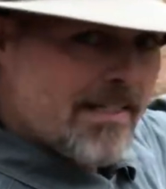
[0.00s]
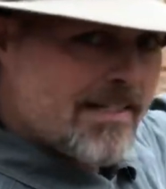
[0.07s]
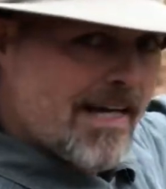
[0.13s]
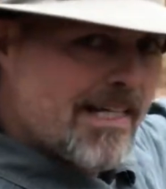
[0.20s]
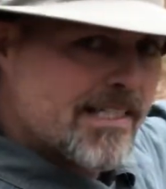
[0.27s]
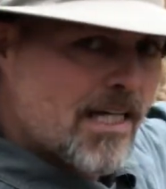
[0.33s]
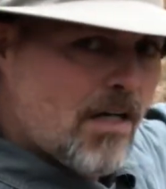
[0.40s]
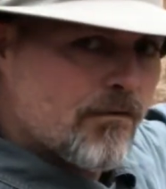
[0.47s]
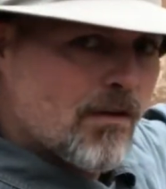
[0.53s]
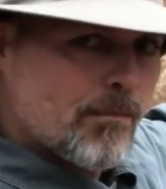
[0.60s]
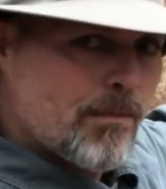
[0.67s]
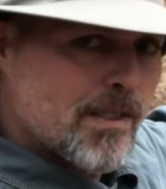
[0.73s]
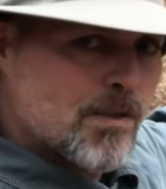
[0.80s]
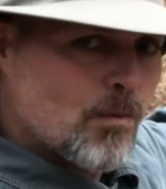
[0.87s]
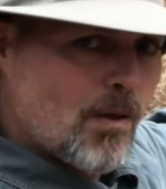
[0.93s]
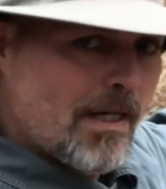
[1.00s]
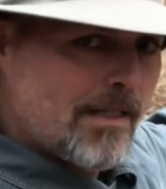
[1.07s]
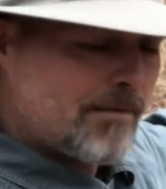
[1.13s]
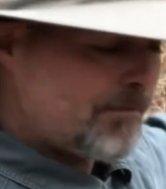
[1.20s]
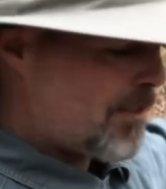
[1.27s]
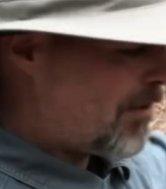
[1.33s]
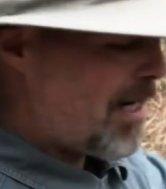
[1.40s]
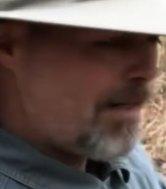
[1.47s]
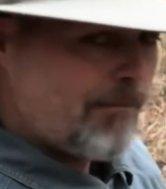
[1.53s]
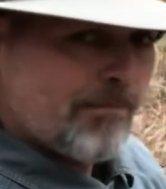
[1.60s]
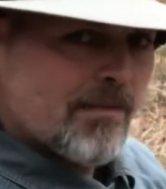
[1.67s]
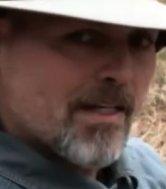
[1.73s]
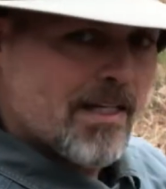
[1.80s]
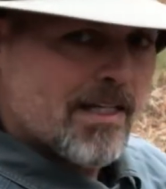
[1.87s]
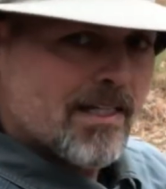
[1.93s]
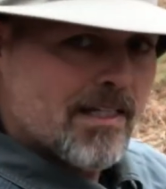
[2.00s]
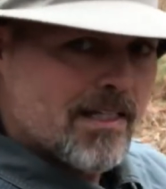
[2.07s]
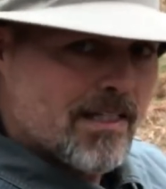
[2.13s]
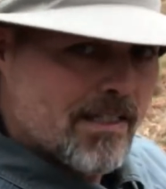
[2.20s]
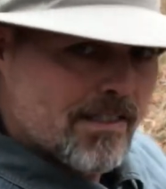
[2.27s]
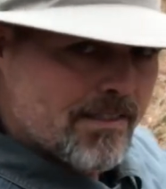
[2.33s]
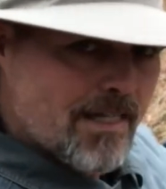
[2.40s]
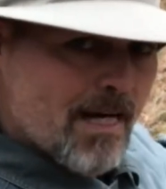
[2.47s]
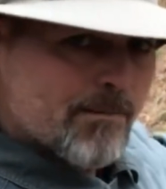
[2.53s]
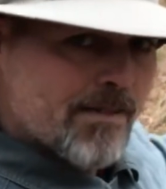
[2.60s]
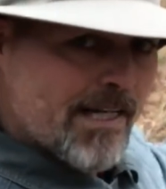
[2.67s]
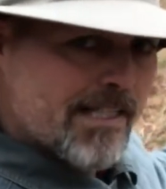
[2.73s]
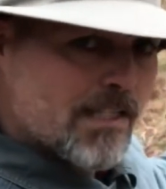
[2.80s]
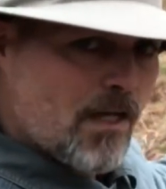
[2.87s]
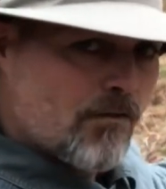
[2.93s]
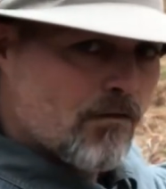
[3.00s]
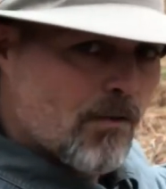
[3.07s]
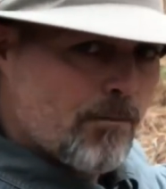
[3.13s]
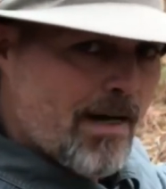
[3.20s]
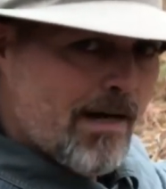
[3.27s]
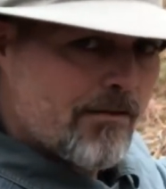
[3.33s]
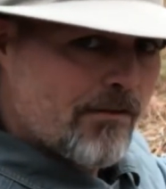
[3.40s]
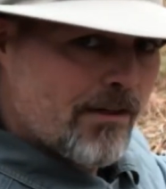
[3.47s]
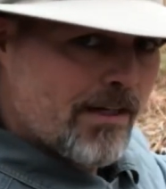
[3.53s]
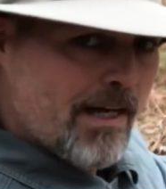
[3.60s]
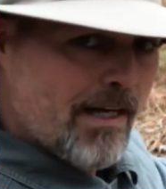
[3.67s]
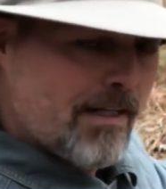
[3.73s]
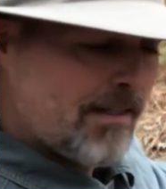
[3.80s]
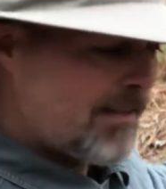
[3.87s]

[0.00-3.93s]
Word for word: takes off up this way, all right? Sam takes off up after it, okay?